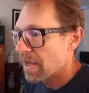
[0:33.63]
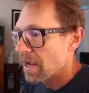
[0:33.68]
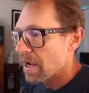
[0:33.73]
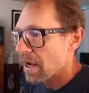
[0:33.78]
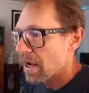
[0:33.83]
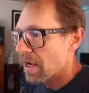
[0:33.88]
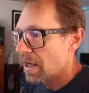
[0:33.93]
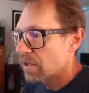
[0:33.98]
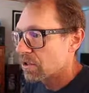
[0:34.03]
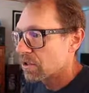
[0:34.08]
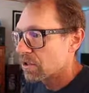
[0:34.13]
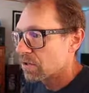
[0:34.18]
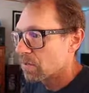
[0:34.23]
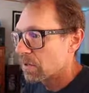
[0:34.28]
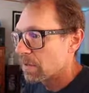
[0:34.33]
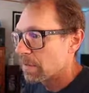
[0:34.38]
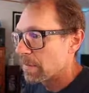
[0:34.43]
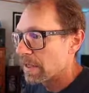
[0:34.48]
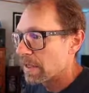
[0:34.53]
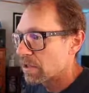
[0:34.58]
I just
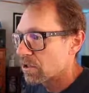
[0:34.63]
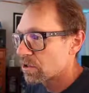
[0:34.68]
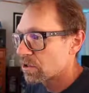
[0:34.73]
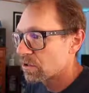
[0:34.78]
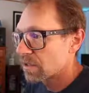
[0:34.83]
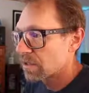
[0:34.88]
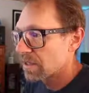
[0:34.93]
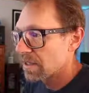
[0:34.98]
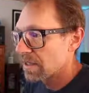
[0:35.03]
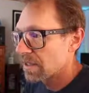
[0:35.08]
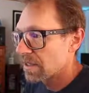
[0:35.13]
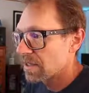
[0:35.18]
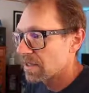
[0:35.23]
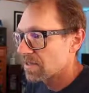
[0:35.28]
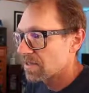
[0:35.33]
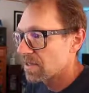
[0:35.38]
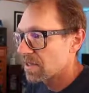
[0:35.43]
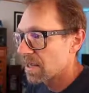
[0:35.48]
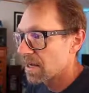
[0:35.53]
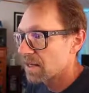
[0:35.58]
want to make sure that in the
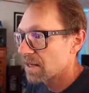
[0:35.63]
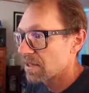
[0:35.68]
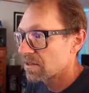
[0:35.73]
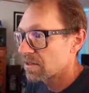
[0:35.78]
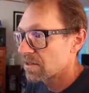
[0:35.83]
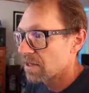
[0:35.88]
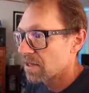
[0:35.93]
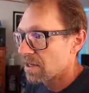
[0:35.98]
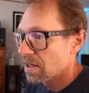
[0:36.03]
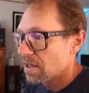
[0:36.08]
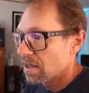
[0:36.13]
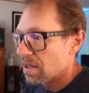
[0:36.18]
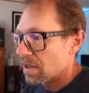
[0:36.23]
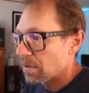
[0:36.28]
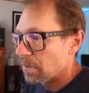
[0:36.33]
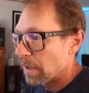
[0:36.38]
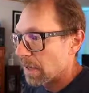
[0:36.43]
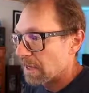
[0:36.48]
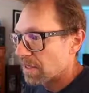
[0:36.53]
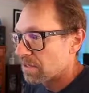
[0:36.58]
settings,
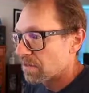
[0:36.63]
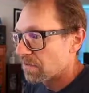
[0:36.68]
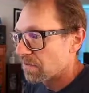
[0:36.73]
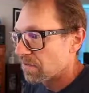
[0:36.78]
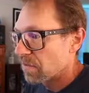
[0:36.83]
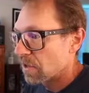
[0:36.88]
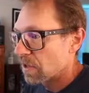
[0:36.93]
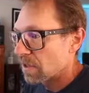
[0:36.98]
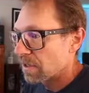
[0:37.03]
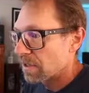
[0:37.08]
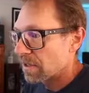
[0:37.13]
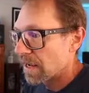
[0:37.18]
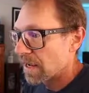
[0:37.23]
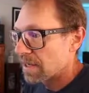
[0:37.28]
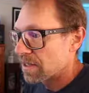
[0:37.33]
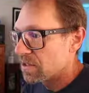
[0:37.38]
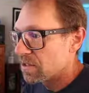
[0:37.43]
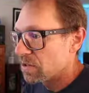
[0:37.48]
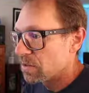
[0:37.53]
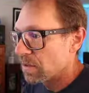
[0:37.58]
by default,
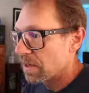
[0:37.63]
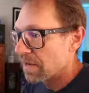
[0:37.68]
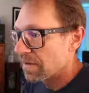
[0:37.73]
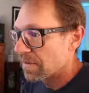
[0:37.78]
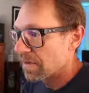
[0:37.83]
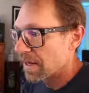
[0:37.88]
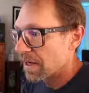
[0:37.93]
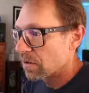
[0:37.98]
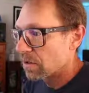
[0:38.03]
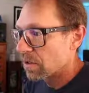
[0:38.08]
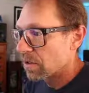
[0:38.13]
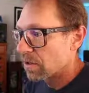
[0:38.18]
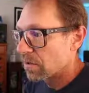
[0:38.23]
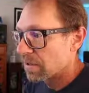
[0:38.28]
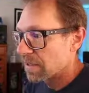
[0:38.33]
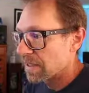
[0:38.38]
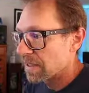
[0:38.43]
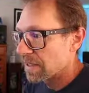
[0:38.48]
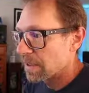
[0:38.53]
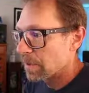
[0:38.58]
I do have an
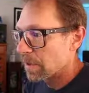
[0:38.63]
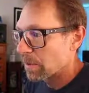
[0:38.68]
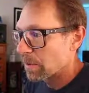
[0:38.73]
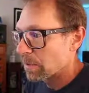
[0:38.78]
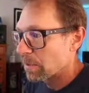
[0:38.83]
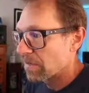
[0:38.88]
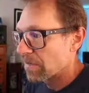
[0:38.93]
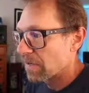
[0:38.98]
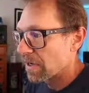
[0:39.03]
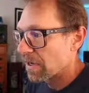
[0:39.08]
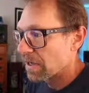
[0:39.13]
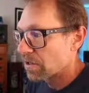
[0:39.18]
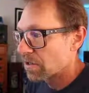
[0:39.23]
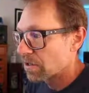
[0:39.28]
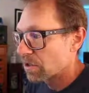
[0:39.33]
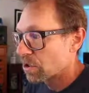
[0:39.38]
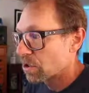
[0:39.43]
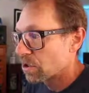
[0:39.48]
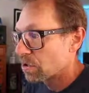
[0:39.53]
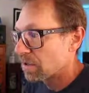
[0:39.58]
outgoing email provider
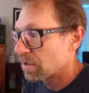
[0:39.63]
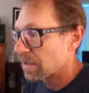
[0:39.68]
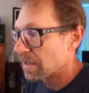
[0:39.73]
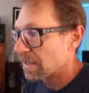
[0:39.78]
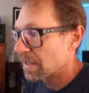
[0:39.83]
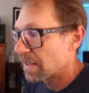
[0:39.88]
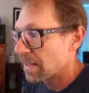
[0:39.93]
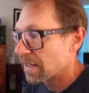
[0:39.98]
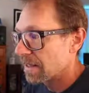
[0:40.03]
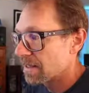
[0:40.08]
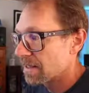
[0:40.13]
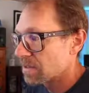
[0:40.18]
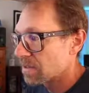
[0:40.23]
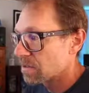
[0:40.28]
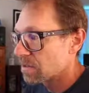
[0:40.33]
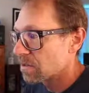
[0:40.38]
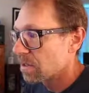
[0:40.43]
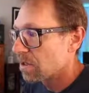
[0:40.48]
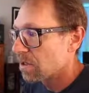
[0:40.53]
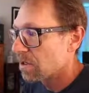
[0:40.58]
currently, and this
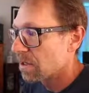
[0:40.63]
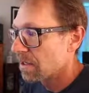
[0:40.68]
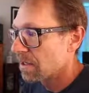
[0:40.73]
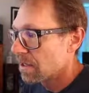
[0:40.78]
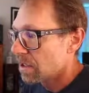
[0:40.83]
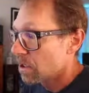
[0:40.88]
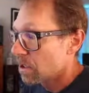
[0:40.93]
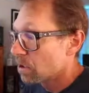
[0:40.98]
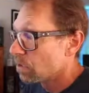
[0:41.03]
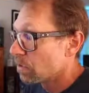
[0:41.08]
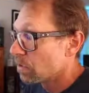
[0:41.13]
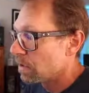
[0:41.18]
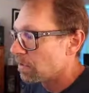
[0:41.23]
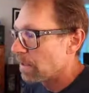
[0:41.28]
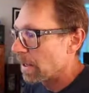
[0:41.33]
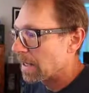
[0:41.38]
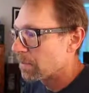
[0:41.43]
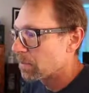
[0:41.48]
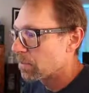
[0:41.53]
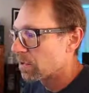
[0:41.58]
is on.
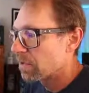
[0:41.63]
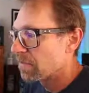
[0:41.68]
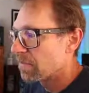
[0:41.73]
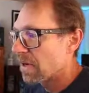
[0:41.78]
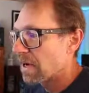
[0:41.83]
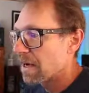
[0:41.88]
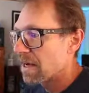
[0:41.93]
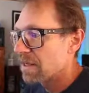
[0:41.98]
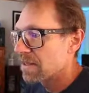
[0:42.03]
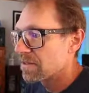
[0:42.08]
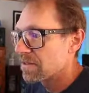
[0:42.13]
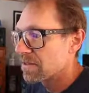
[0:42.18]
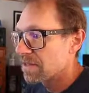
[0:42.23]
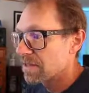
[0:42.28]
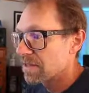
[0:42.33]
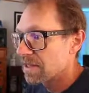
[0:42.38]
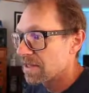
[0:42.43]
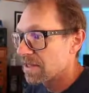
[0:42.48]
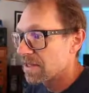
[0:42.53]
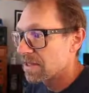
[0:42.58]
GridPane provides
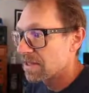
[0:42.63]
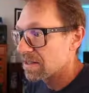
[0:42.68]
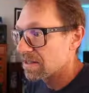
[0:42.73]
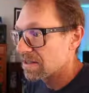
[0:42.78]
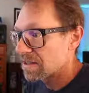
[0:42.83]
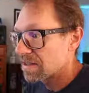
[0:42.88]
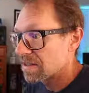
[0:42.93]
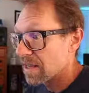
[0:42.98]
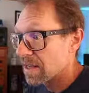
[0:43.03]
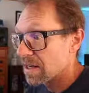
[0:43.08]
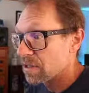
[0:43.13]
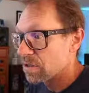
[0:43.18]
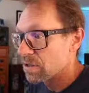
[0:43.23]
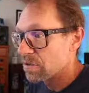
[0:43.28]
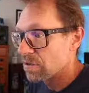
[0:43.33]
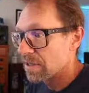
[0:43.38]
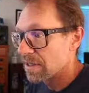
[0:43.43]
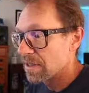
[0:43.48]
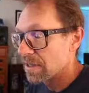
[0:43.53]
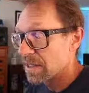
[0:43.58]
the
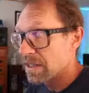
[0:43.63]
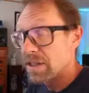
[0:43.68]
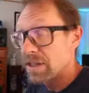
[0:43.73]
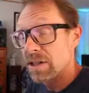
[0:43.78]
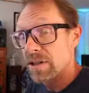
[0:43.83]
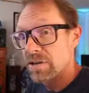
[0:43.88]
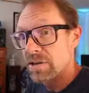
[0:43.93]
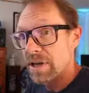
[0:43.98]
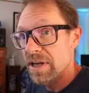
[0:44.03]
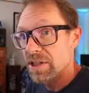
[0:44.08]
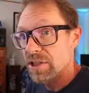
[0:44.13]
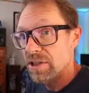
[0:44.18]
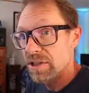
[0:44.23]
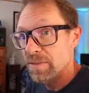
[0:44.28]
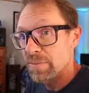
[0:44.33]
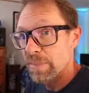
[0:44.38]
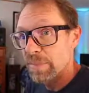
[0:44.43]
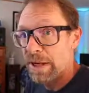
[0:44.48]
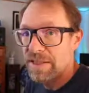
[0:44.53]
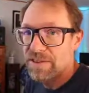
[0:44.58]
SendGrid
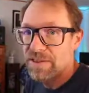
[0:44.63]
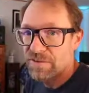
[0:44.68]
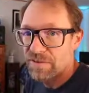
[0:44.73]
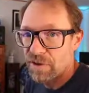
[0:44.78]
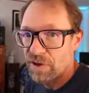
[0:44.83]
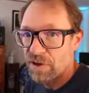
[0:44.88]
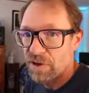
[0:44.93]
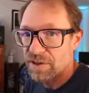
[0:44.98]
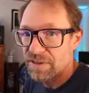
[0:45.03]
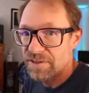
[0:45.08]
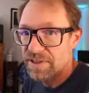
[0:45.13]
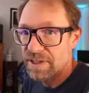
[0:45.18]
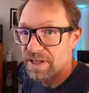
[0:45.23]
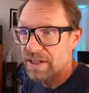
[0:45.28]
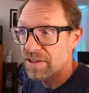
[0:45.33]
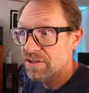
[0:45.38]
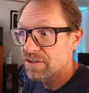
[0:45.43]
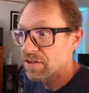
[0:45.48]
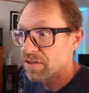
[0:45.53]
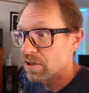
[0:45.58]
integration by default,
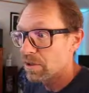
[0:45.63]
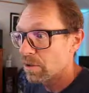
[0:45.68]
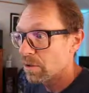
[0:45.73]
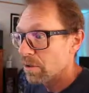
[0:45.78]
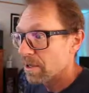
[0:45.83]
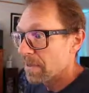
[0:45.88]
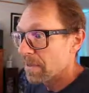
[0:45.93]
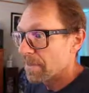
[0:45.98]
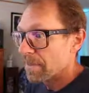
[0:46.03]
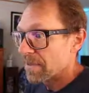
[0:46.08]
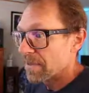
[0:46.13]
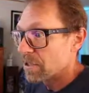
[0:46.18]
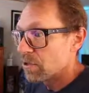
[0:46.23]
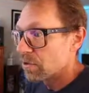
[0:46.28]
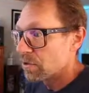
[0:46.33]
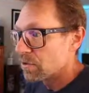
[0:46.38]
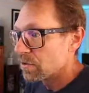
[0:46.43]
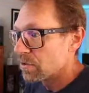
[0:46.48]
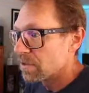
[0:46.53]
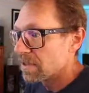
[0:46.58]
and so you're
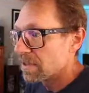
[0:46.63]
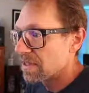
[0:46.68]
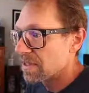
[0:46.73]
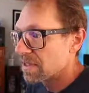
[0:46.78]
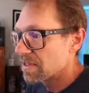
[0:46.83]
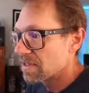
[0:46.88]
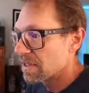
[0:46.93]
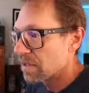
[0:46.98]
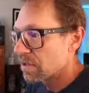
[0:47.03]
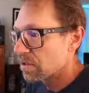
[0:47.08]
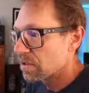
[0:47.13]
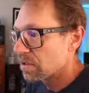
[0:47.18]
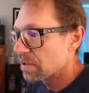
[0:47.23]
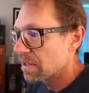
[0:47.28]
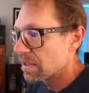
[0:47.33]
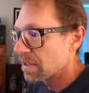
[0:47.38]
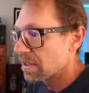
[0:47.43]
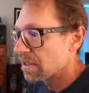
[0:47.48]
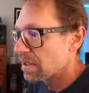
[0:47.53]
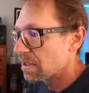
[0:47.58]
using the
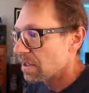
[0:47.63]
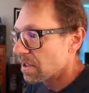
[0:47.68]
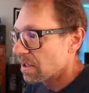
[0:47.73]
SendGrid,